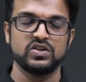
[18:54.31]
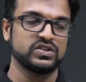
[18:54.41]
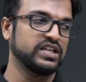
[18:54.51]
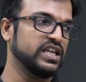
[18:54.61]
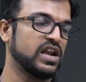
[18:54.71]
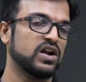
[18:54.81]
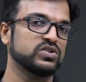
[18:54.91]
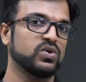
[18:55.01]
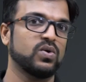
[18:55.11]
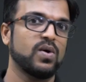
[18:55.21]
So here
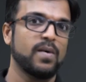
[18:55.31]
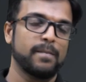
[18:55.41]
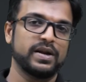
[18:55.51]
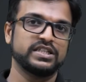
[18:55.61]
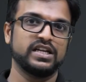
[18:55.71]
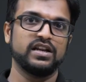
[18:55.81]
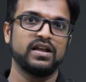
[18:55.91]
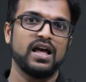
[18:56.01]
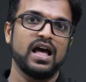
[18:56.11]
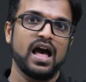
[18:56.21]
also
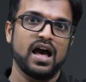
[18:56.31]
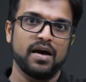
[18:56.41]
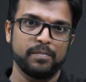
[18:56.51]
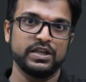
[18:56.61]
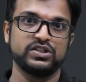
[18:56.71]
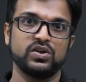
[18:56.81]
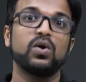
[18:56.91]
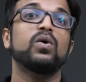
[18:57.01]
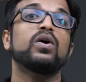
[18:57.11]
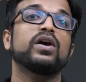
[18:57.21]
pressure
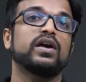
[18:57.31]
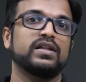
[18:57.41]
P0,